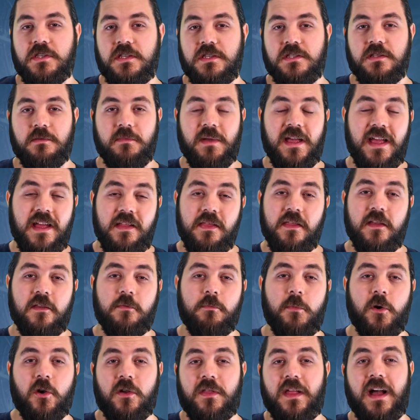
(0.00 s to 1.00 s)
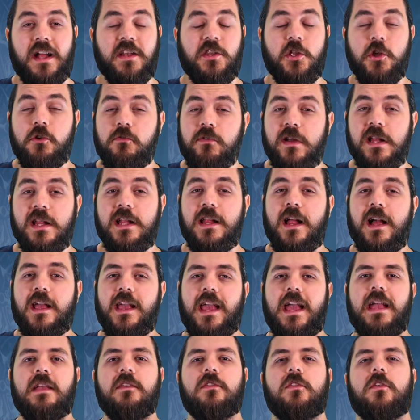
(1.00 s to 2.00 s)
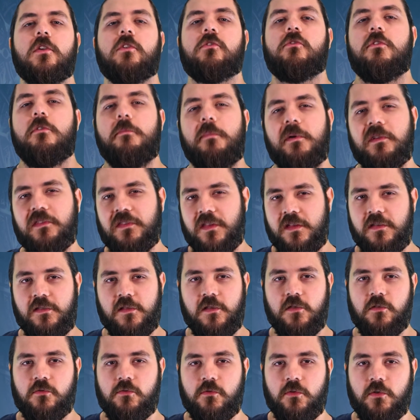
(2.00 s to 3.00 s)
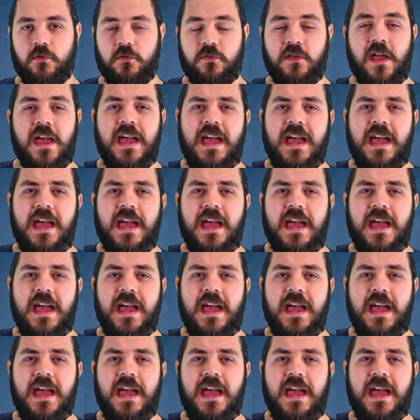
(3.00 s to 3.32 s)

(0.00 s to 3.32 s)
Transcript: system in this book that I do really like is the group assistance rules.